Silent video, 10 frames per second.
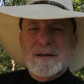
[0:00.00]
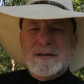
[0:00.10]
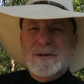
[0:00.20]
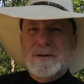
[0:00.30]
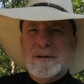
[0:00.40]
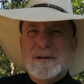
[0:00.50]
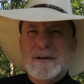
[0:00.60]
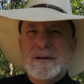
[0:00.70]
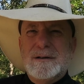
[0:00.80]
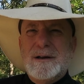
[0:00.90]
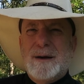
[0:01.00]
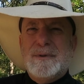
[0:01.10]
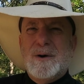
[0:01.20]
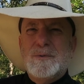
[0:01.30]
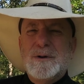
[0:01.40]
Say, Lord, not
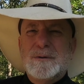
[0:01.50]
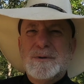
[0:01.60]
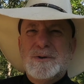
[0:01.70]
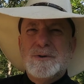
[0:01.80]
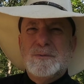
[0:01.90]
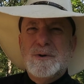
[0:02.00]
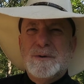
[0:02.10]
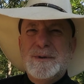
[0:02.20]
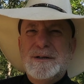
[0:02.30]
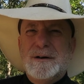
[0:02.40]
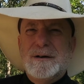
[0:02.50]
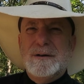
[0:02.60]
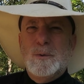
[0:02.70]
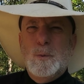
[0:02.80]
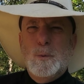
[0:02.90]
my will, but your will be done.
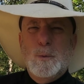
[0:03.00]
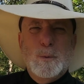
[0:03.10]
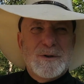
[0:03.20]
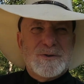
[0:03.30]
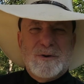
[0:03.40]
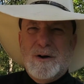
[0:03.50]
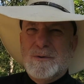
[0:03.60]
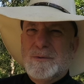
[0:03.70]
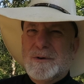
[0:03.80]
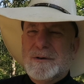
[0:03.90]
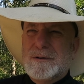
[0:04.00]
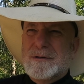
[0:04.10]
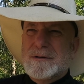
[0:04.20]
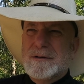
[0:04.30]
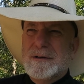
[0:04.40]
Ooh, the strong
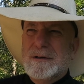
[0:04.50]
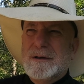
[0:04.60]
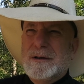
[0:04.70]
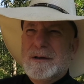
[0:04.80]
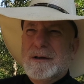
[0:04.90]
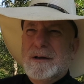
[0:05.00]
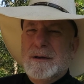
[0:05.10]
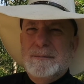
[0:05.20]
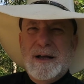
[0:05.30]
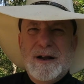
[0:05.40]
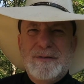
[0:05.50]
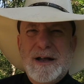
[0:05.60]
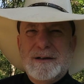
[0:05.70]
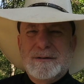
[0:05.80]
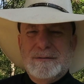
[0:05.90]
words. Man, I've
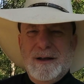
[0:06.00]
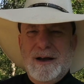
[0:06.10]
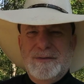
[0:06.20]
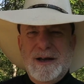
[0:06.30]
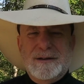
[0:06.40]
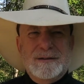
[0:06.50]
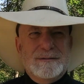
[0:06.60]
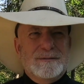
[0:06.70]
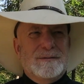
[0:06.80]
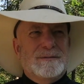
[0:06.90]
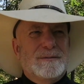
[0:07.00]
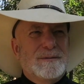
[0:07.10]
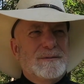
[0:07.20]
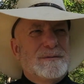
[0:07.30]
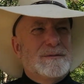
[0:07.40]
had to, I've had to,
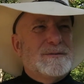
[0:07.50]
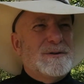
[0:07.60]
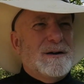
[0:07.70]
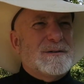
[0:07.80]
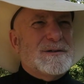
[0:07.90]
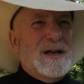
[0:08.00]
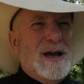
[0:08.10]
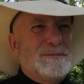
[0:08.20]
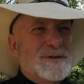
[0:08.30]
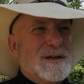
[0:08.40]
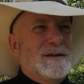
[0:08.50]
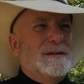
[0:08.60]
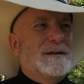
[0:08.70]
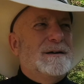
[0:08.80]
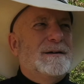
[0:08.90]
Charles Capps said
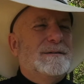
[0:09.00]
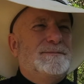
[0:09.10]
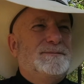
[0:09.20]
that, uh,